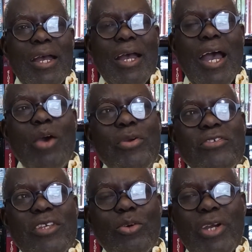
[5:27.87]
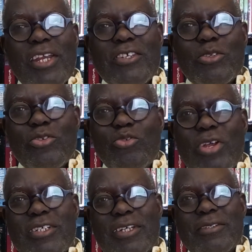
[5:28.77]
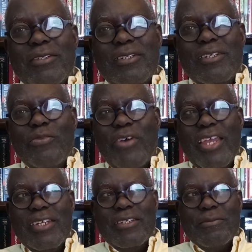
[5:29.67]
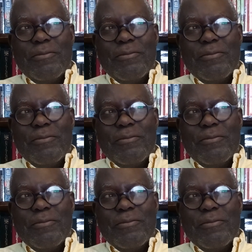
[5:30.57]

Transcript: how is the organization structure defined?